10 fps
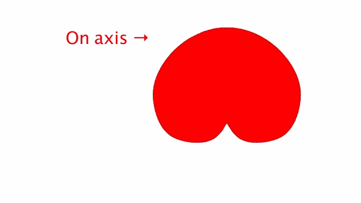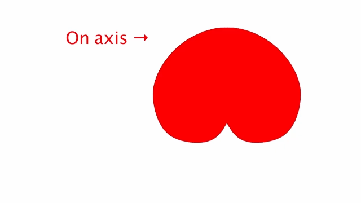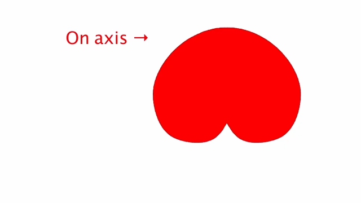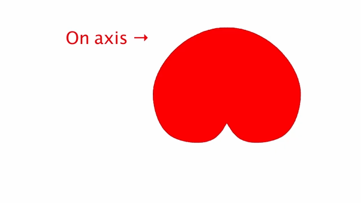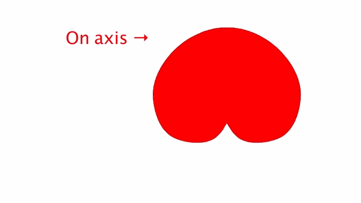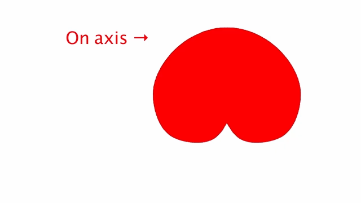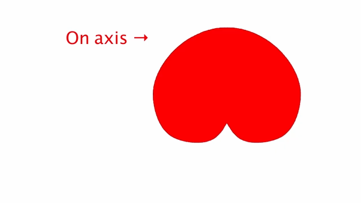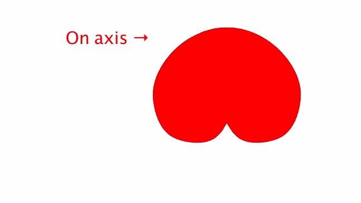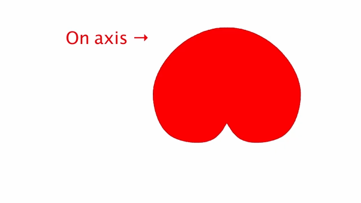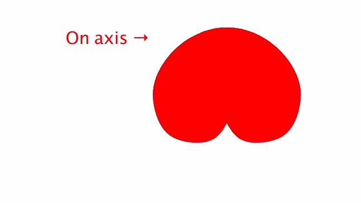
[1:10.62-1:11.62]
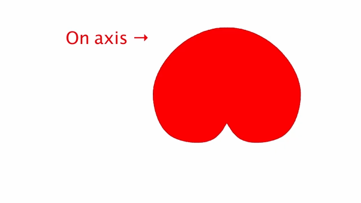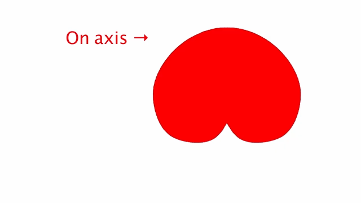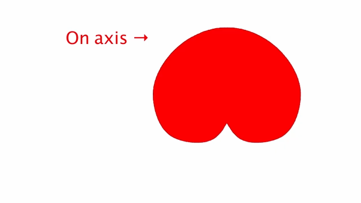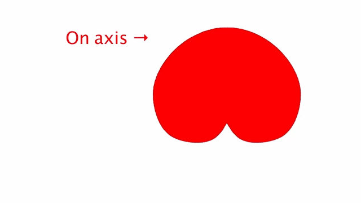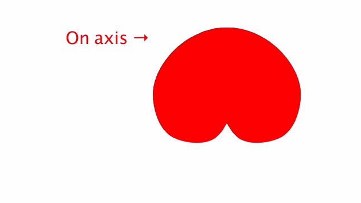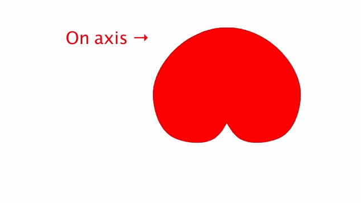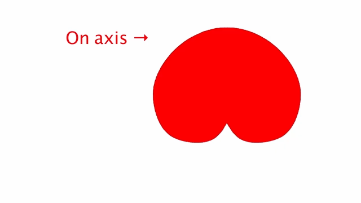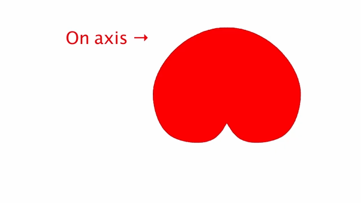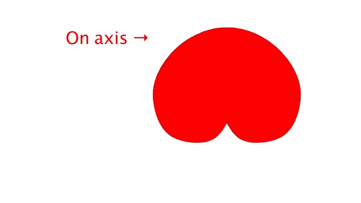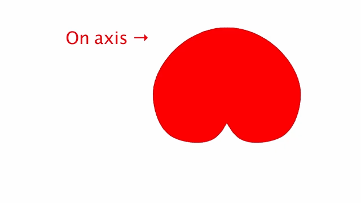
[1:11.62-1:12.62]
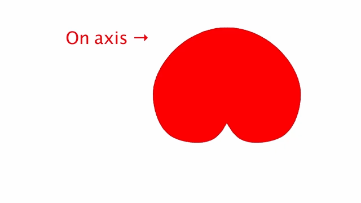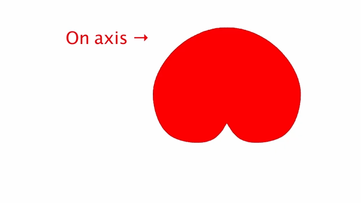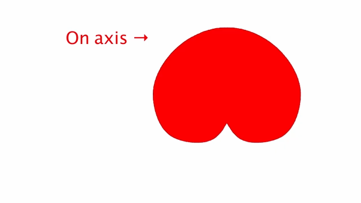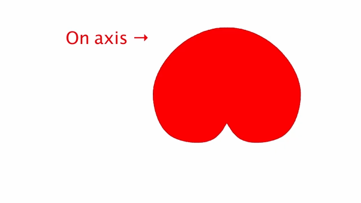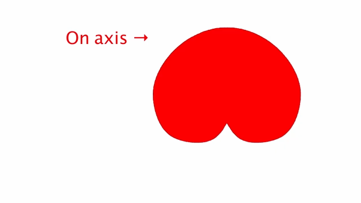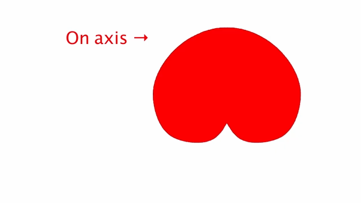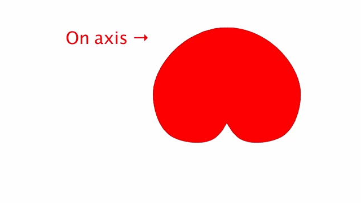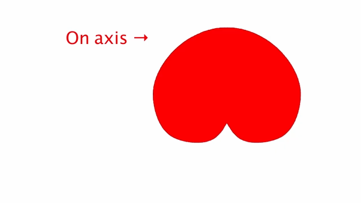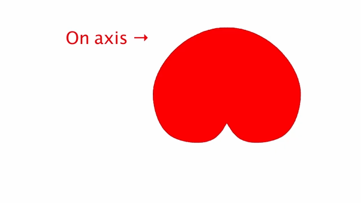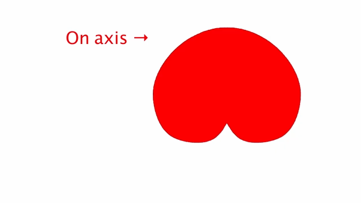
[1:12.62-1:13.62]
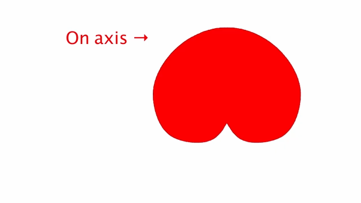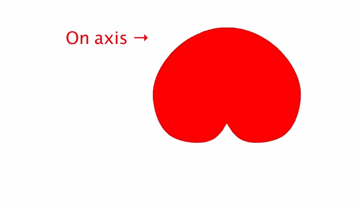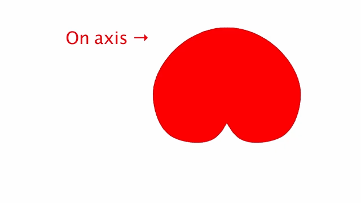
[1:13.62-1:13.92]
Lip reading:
(no speaker visible)